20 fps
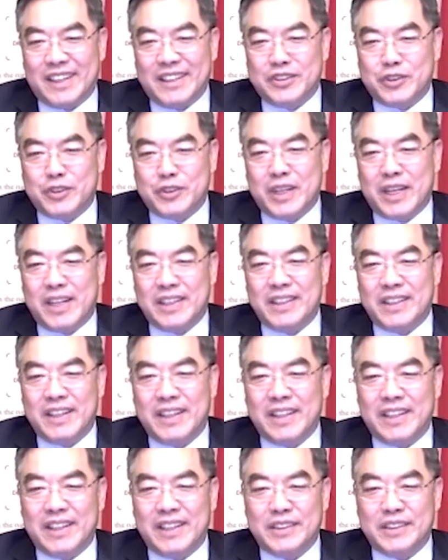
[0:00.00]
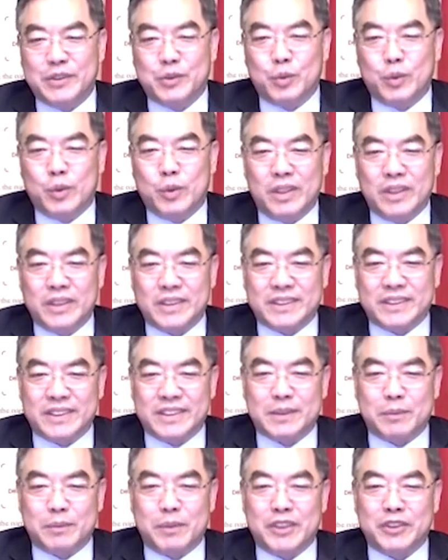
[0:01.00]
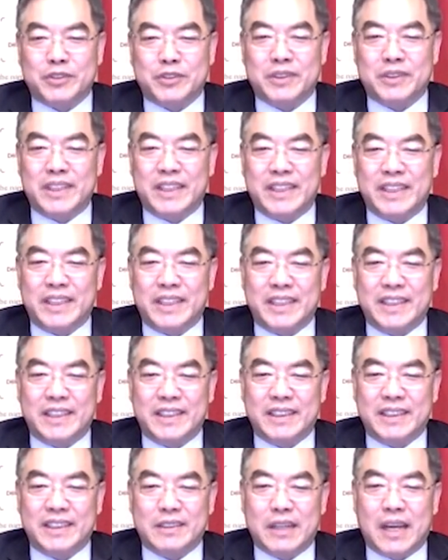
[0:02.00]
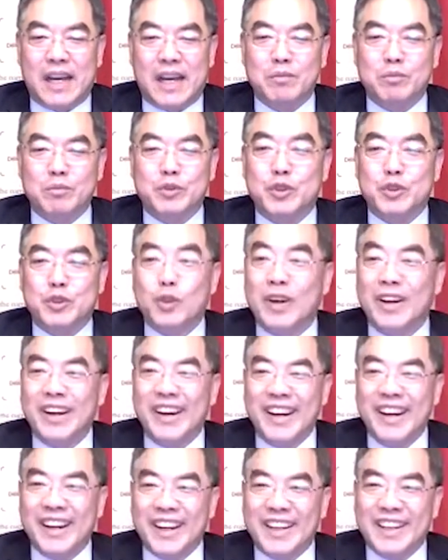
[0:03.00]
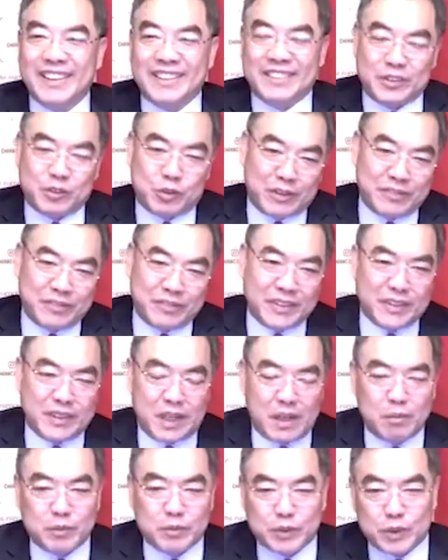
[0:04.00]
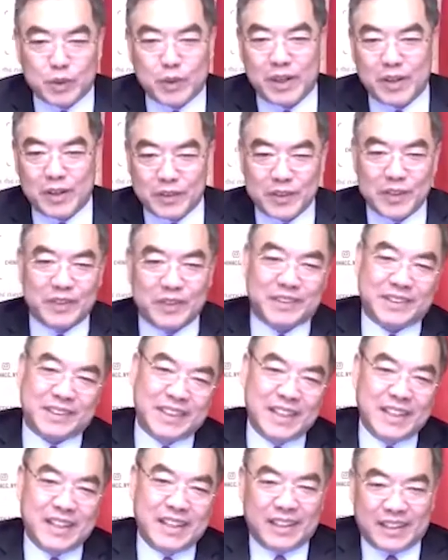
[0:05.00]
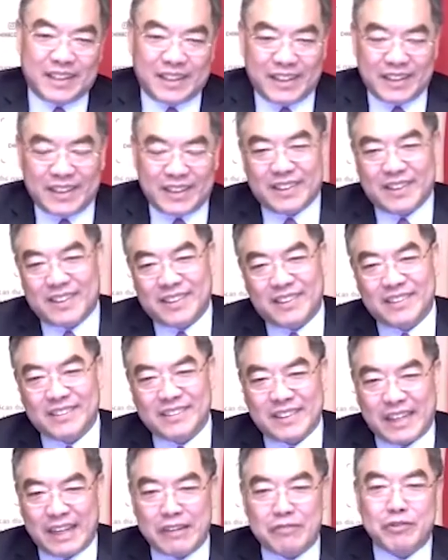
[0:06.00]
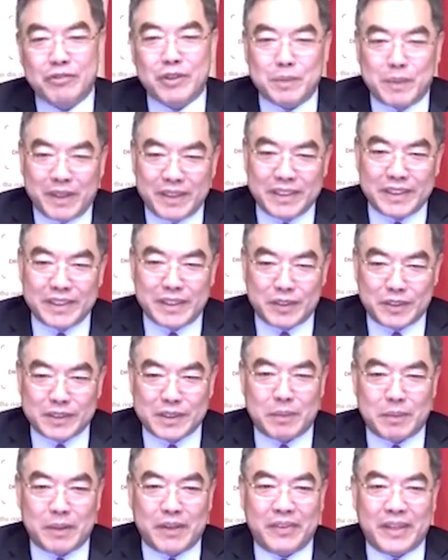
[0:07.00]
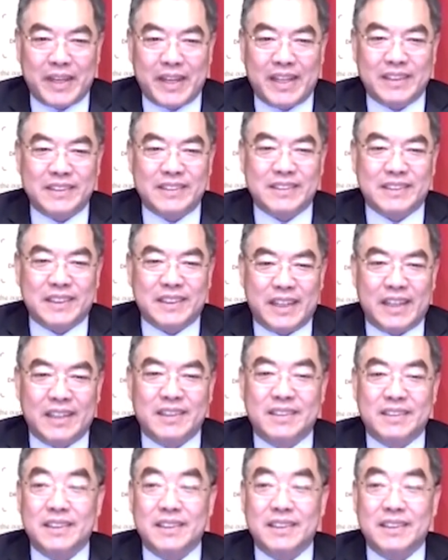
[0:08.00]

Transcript: China. His works, especially Tom Sawyer, the traveling Tom Sawyer, all those, everybody knows about that. And